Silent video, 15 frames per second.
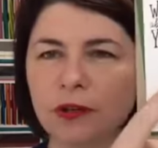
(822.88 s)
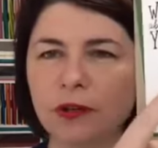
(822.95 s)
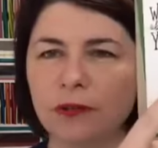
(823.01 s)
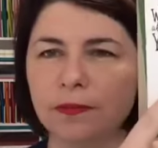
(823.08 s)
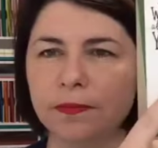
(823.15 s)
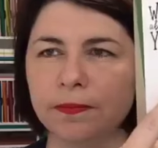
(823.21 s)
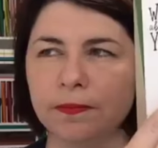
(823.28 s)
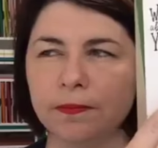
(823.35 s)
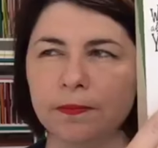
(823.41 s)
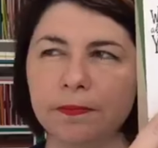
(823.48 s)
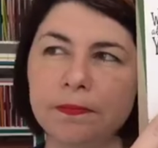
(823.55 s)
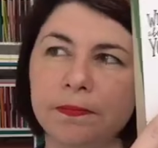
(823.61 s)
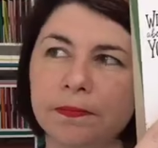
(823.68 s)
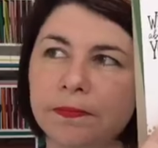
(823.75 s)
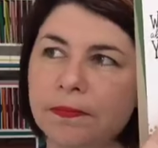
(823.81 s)

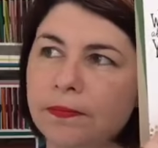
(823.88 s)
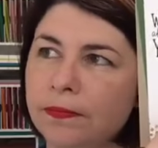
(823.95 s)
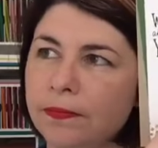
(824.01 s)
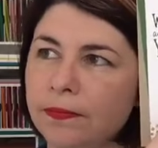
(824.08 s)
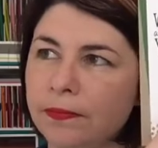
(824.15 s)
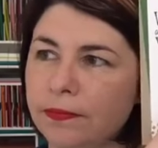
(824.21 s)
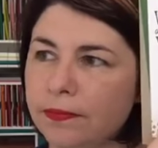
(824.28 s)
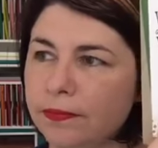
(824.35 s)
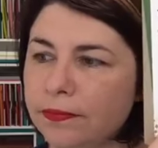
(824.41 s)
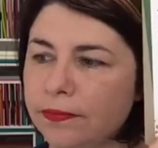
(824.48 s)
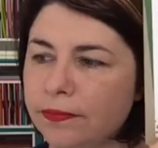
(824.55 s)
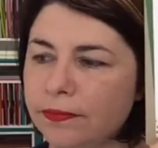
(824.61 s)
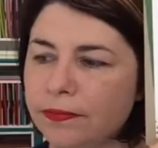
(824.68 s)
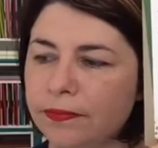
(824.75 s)
(no one is talking)